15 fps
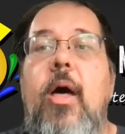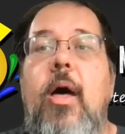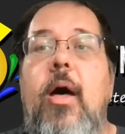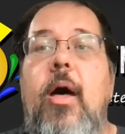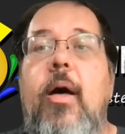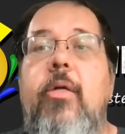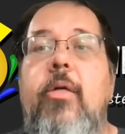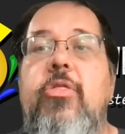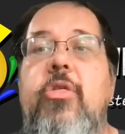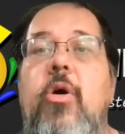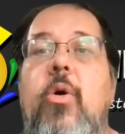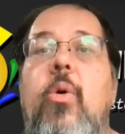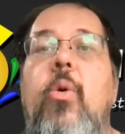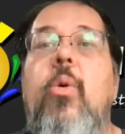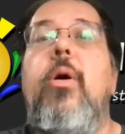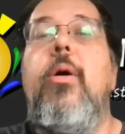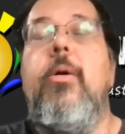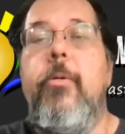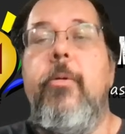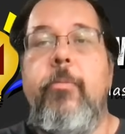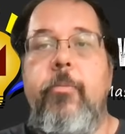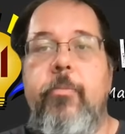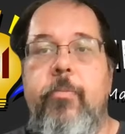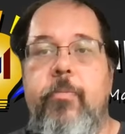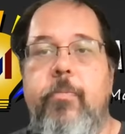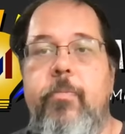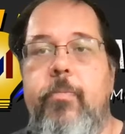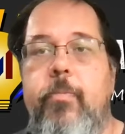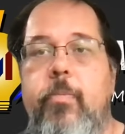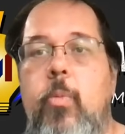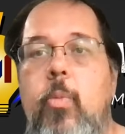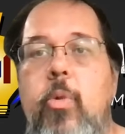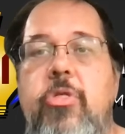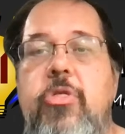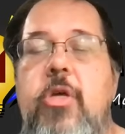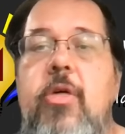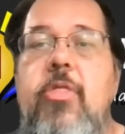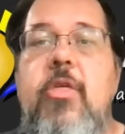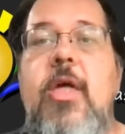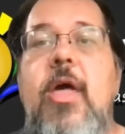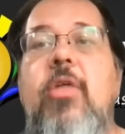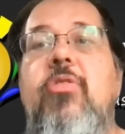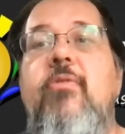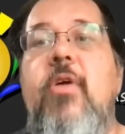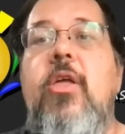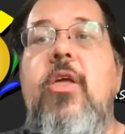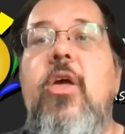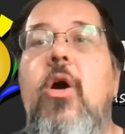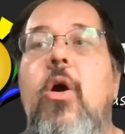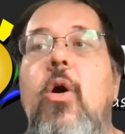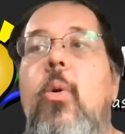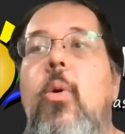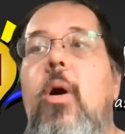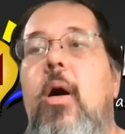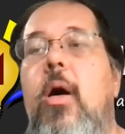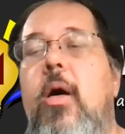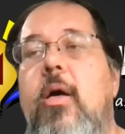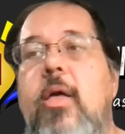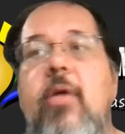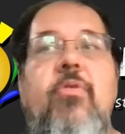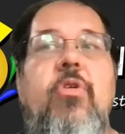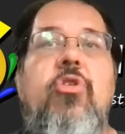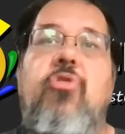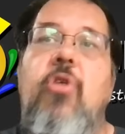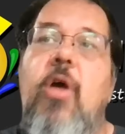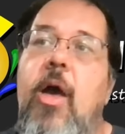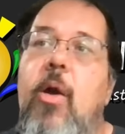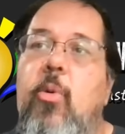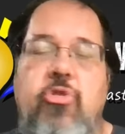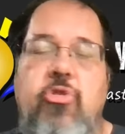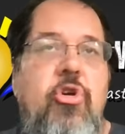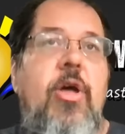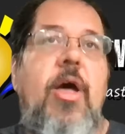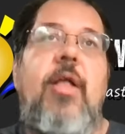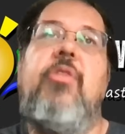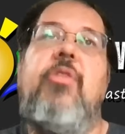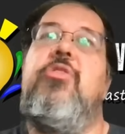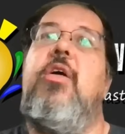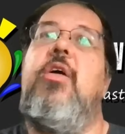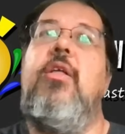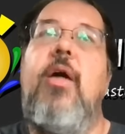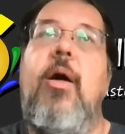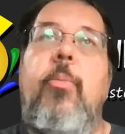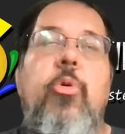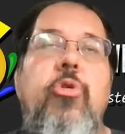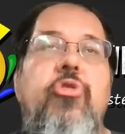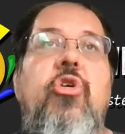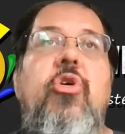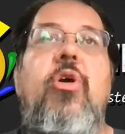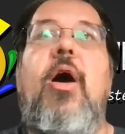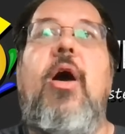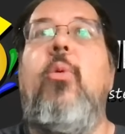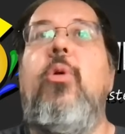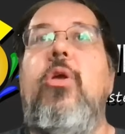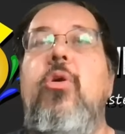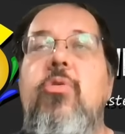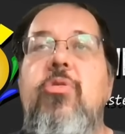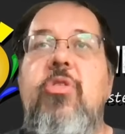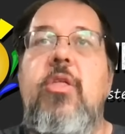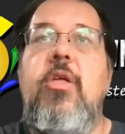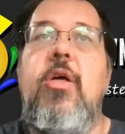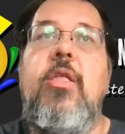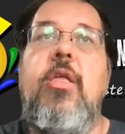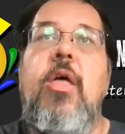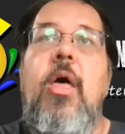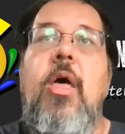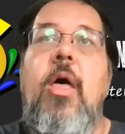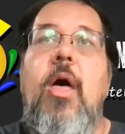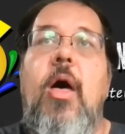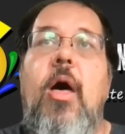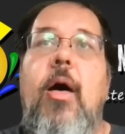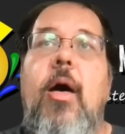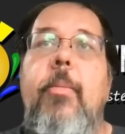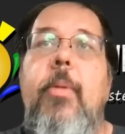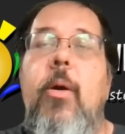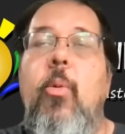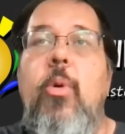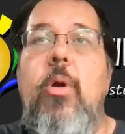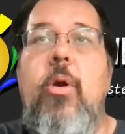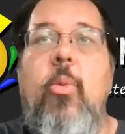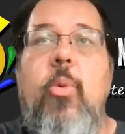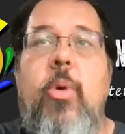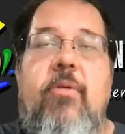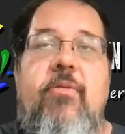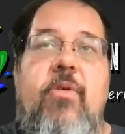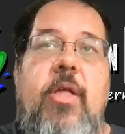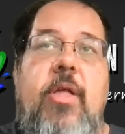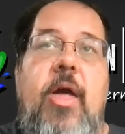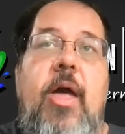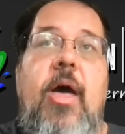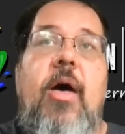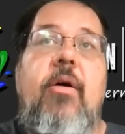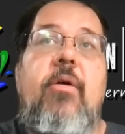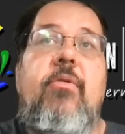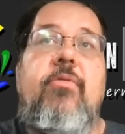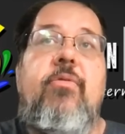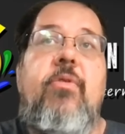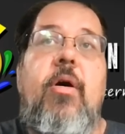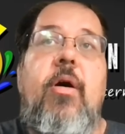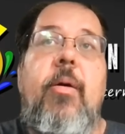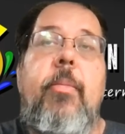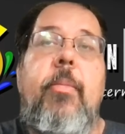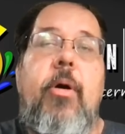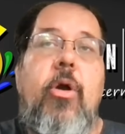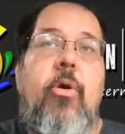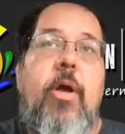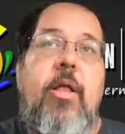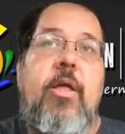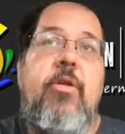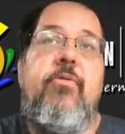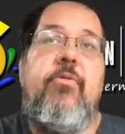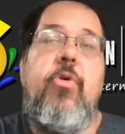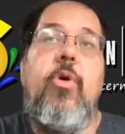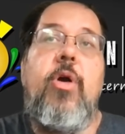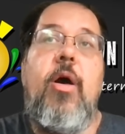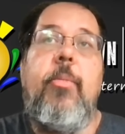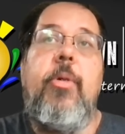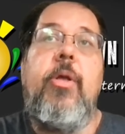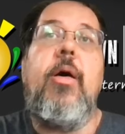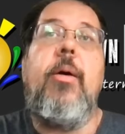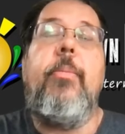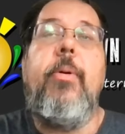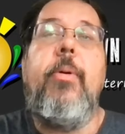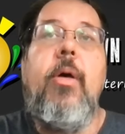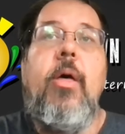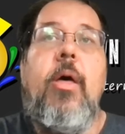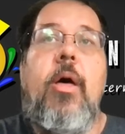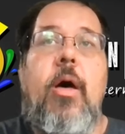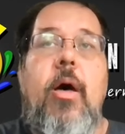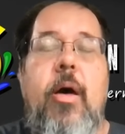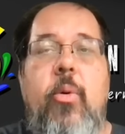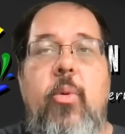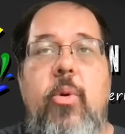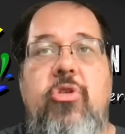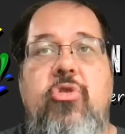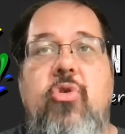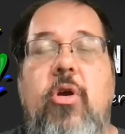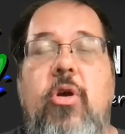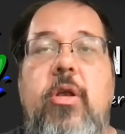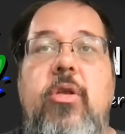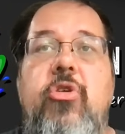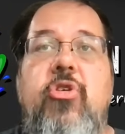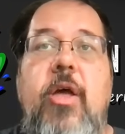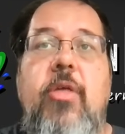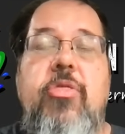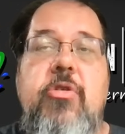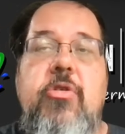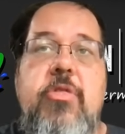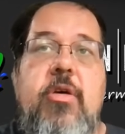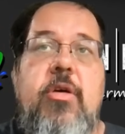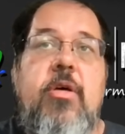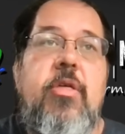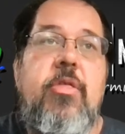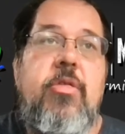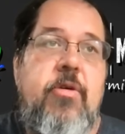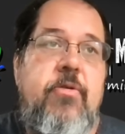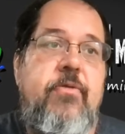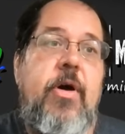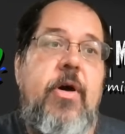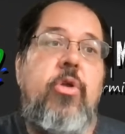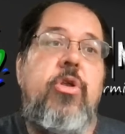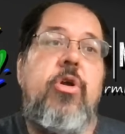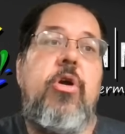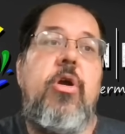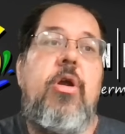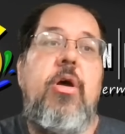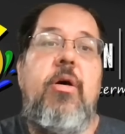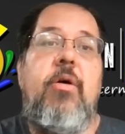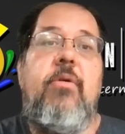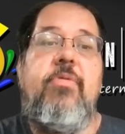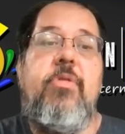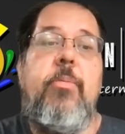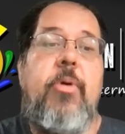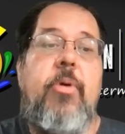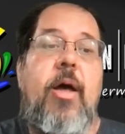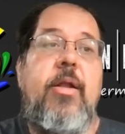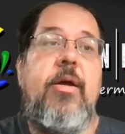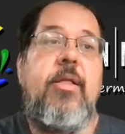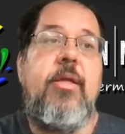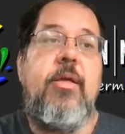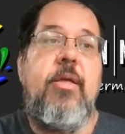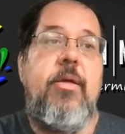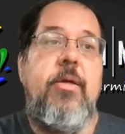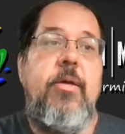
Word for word: Uh, so we'll see you in the next video. Uh, give it a try. We'll show you how to set it up. We'll show you how we're using it. Um, and we're, we even have um, a great interview coming up uh, with Jordan Schanzer, the, the founder of the product.